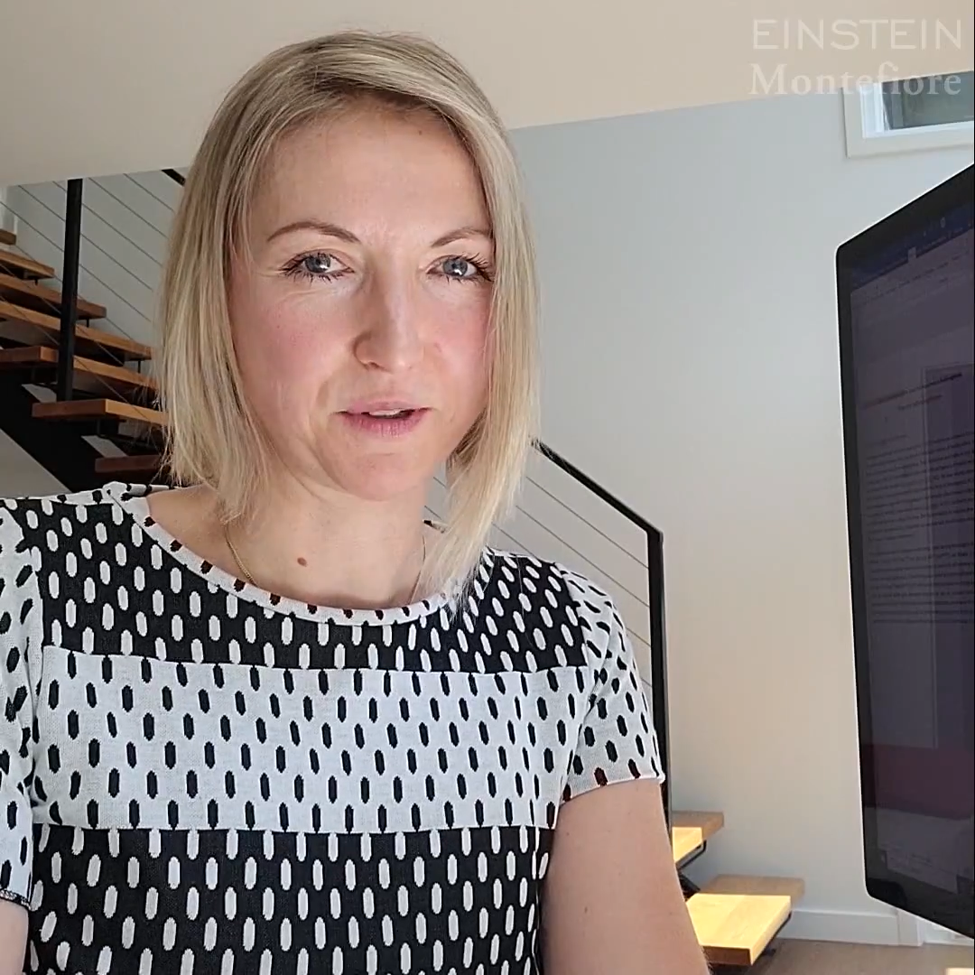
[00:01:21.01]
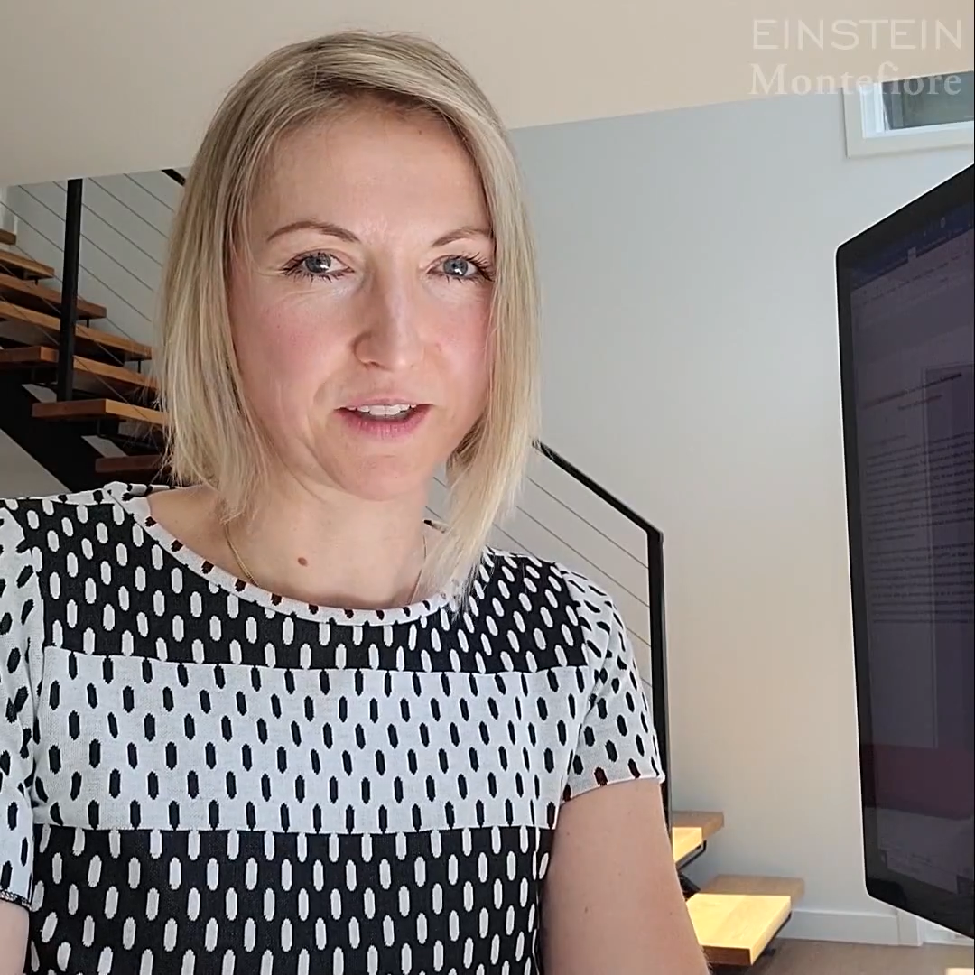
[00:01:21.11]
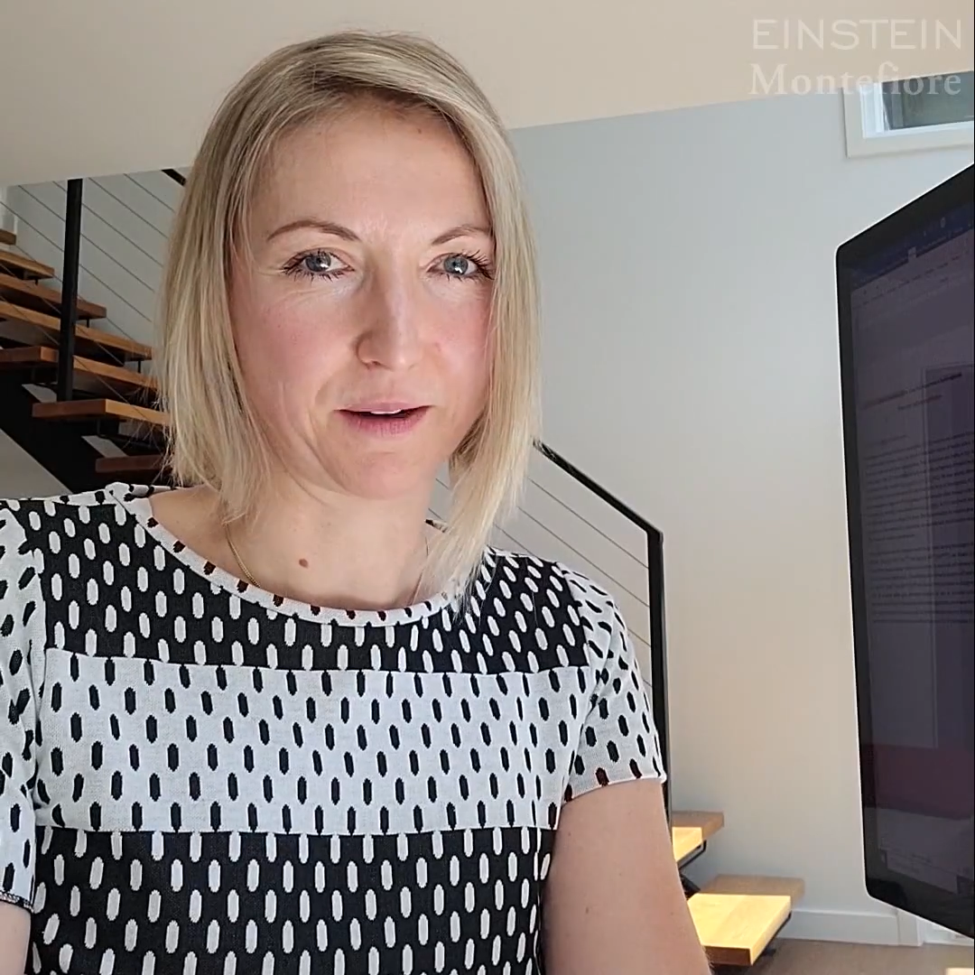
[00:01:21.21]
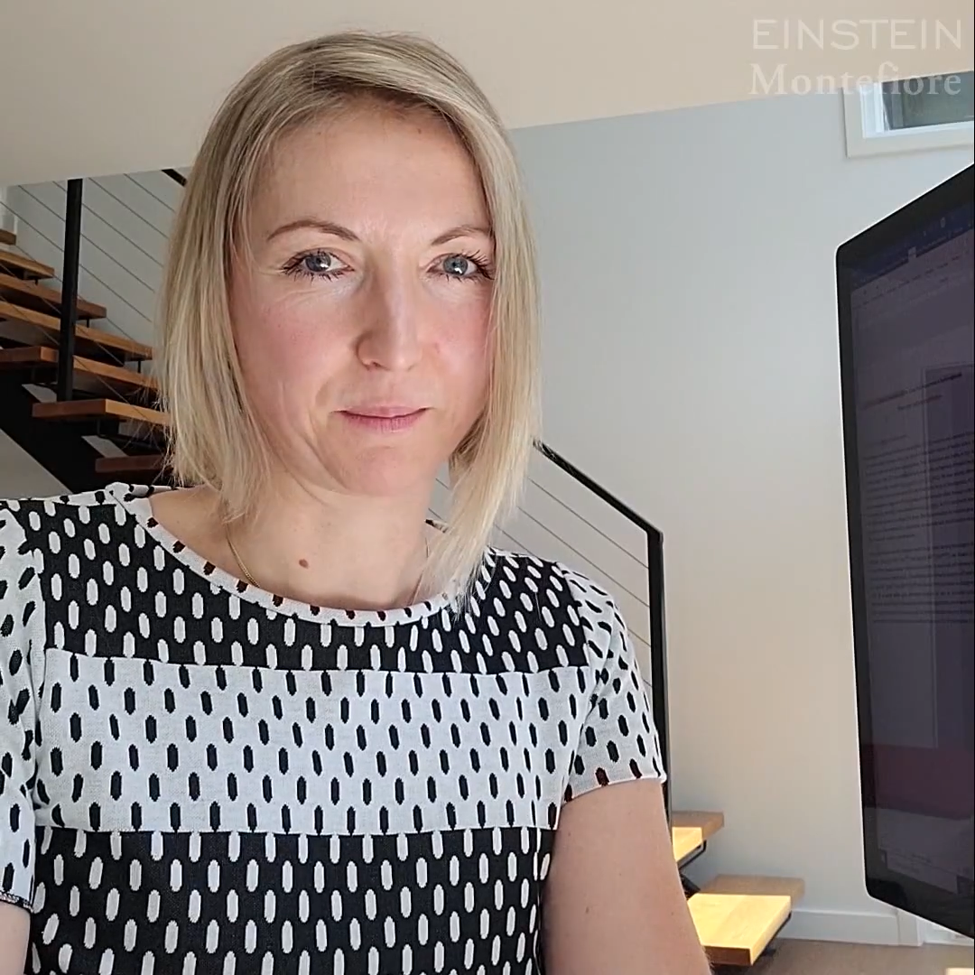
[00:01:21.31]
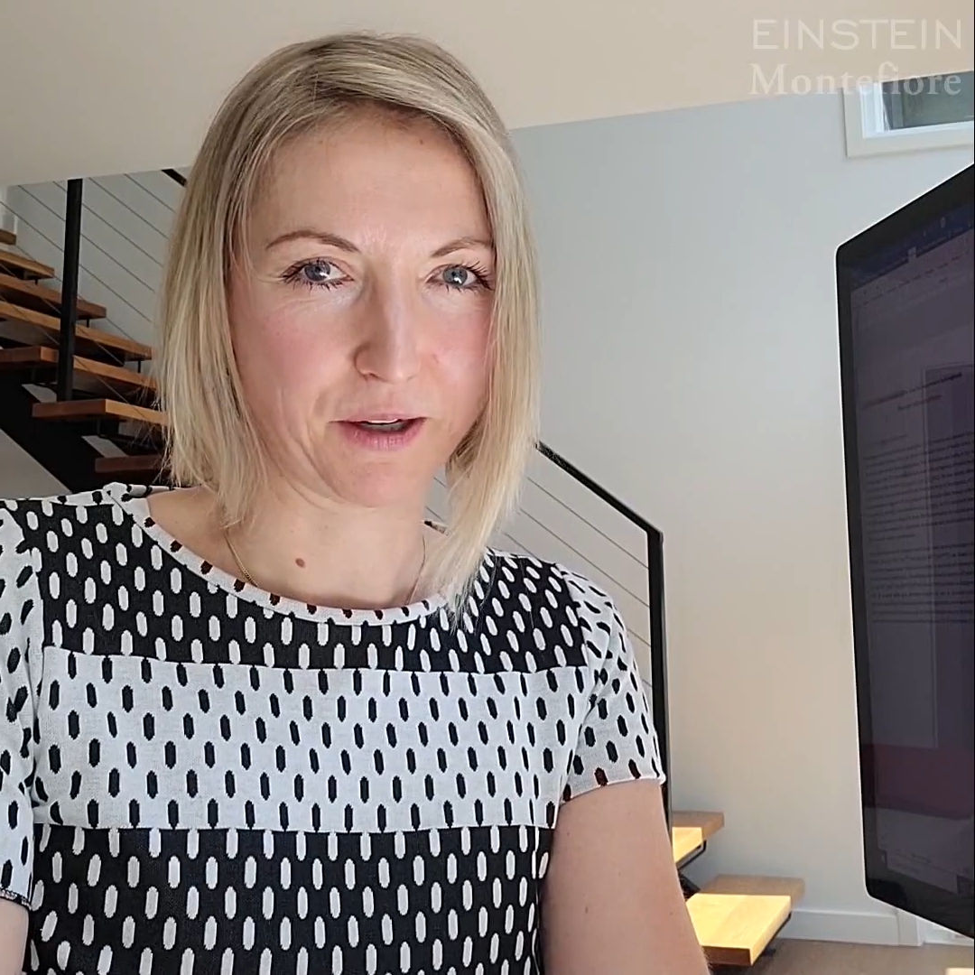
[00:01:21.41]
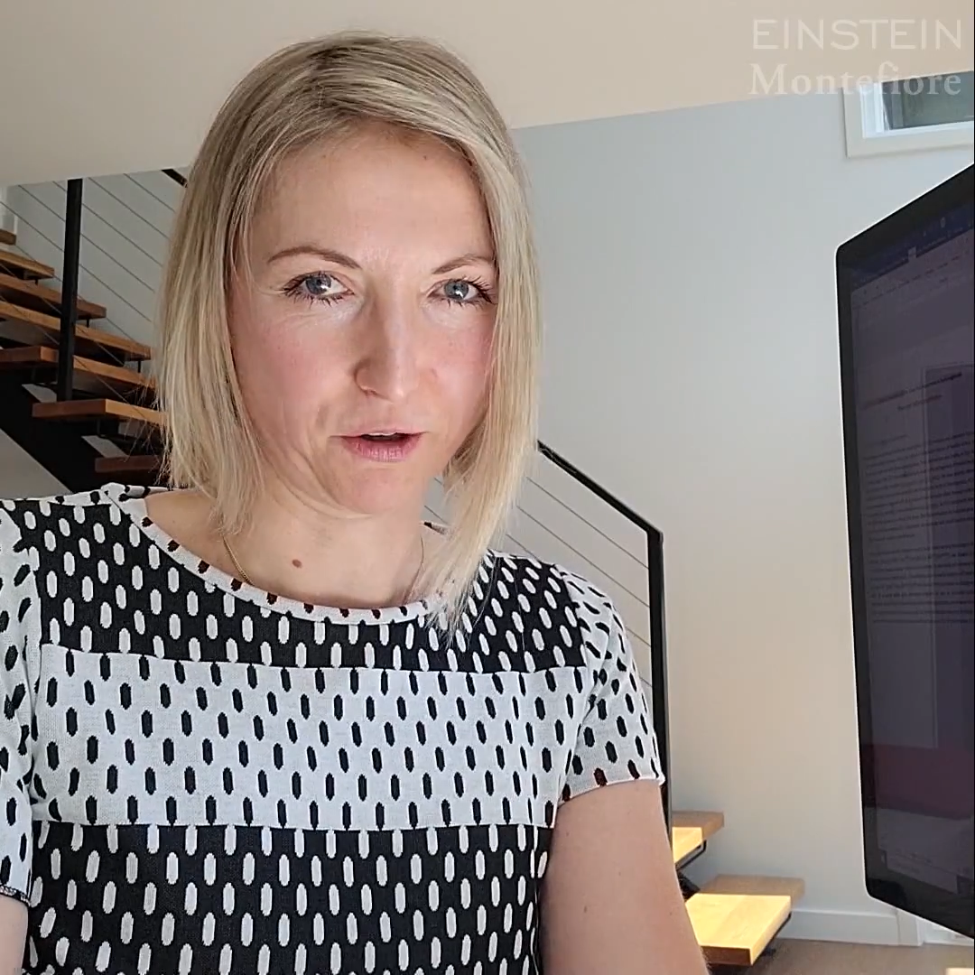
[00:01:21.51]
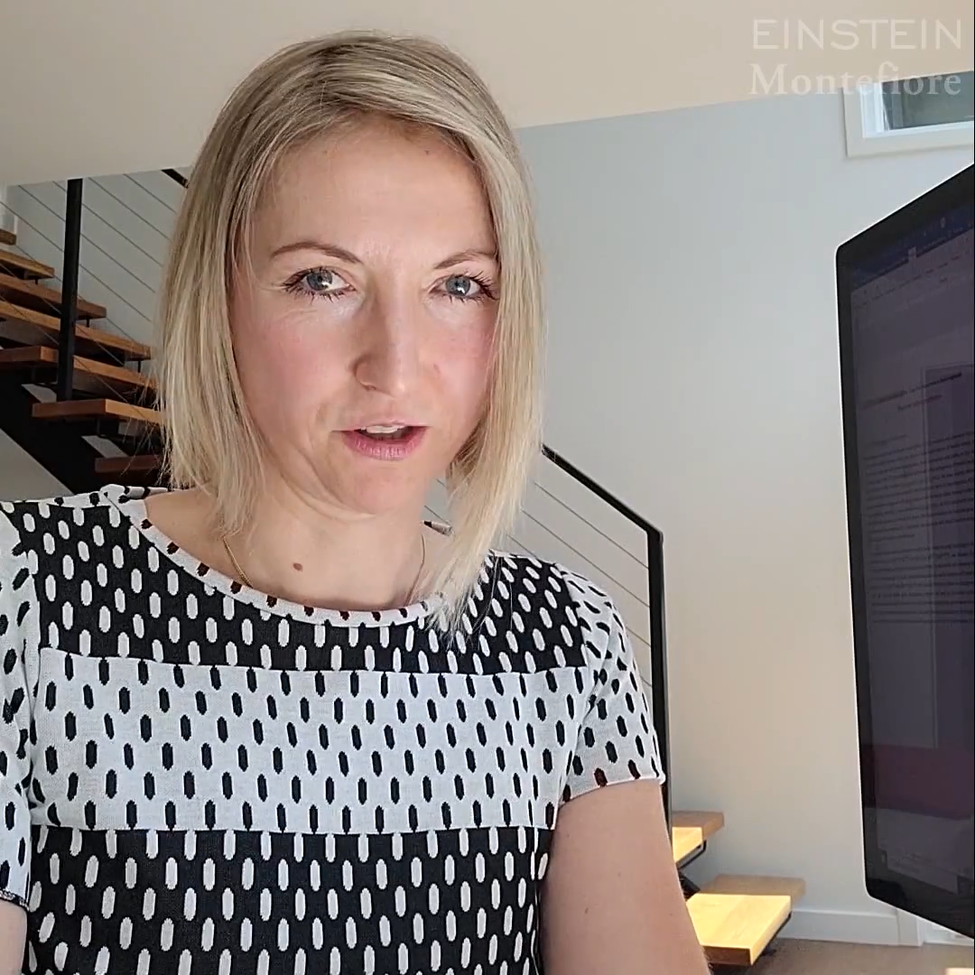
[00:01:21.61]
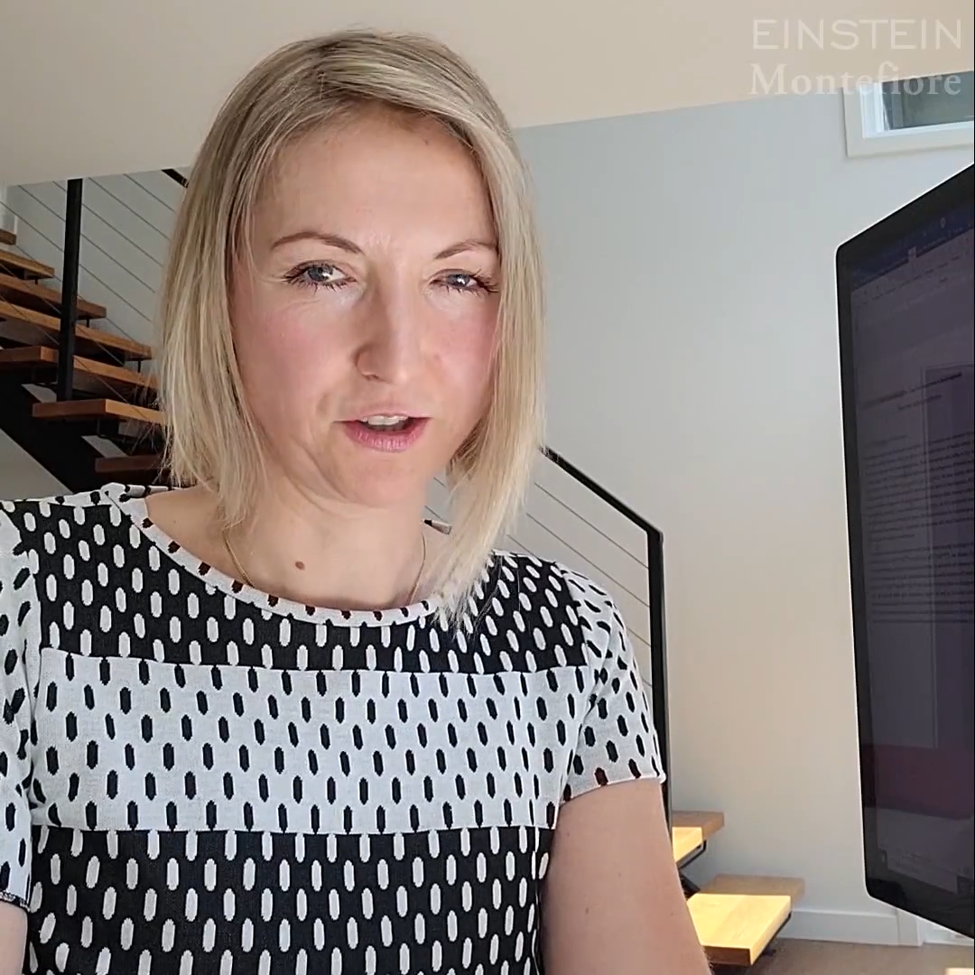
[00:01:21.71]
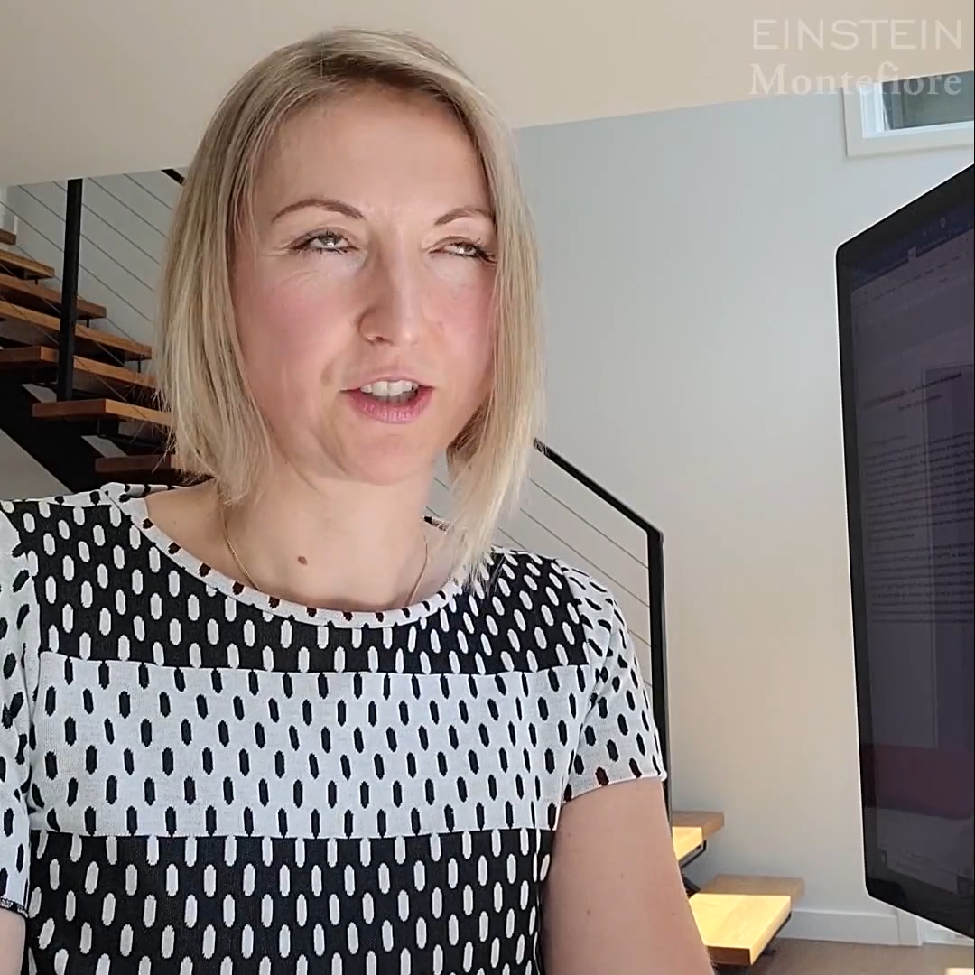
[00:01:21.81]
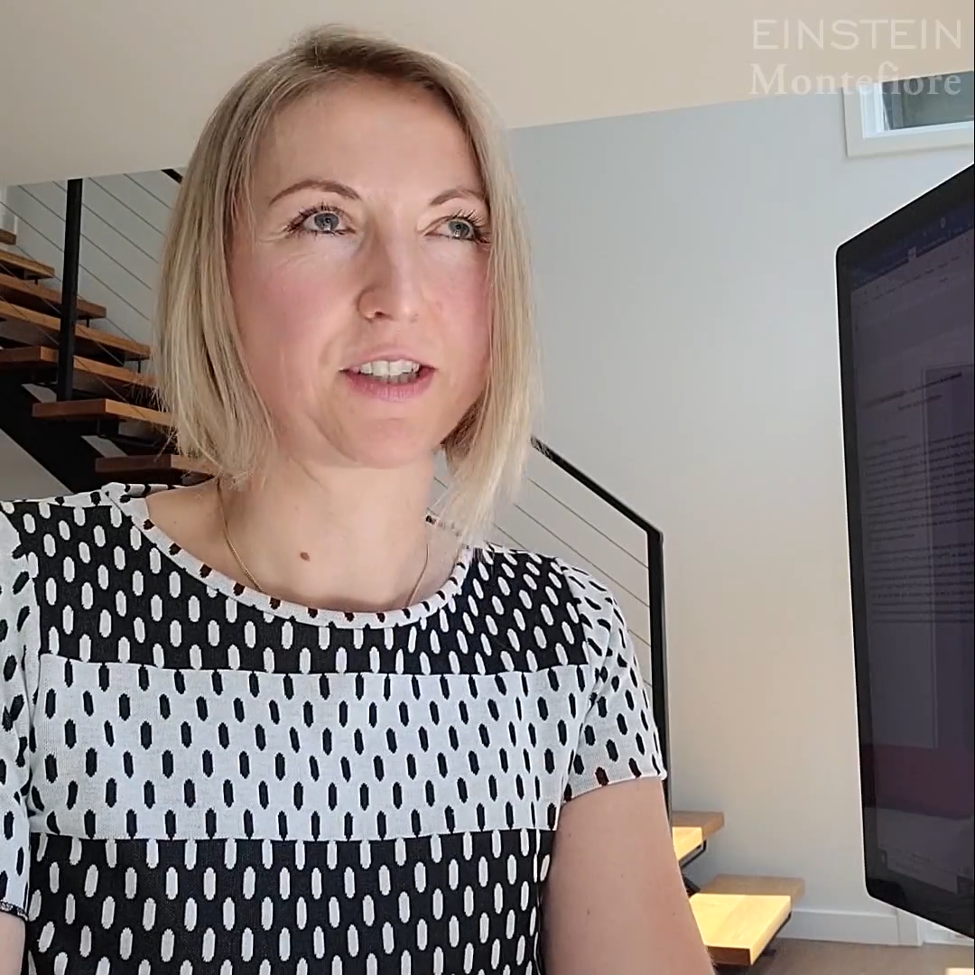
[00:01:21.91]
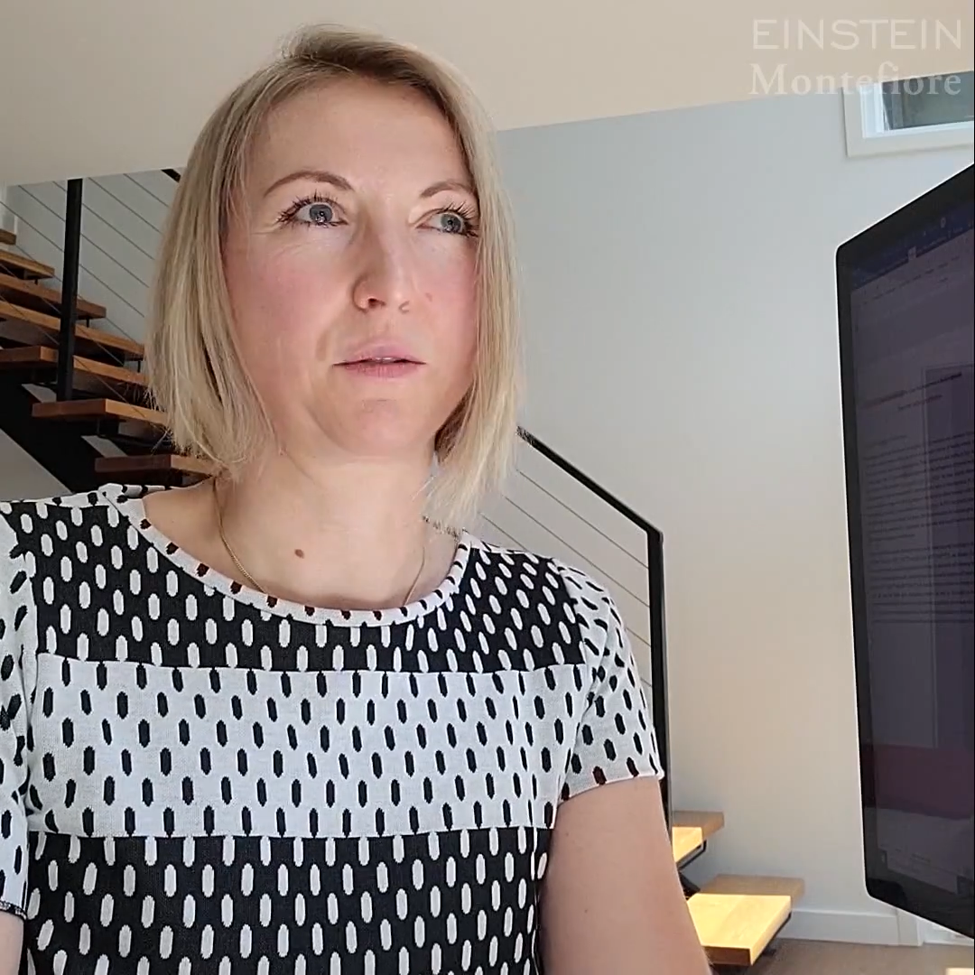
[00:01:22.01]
cell biologist